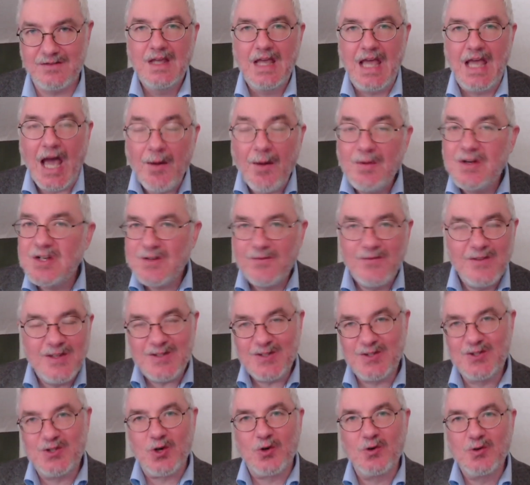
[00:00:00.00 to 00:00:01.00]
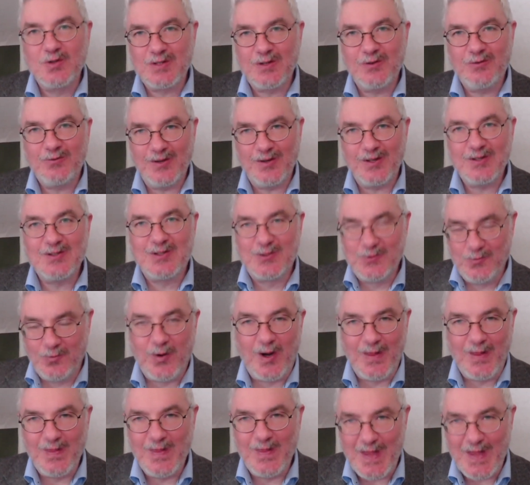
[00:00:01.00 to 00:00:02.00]
How much of this Joseph is the
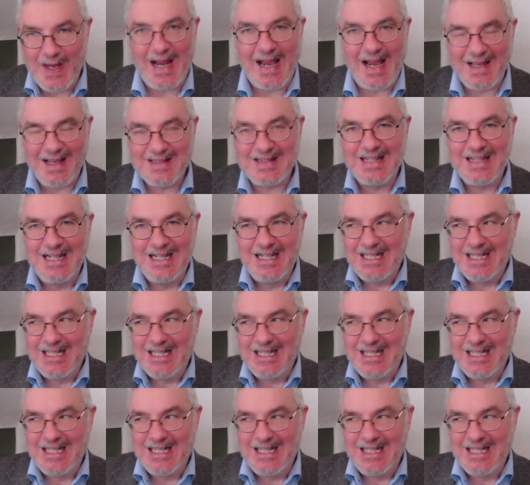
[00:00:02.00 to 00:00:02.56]
one that has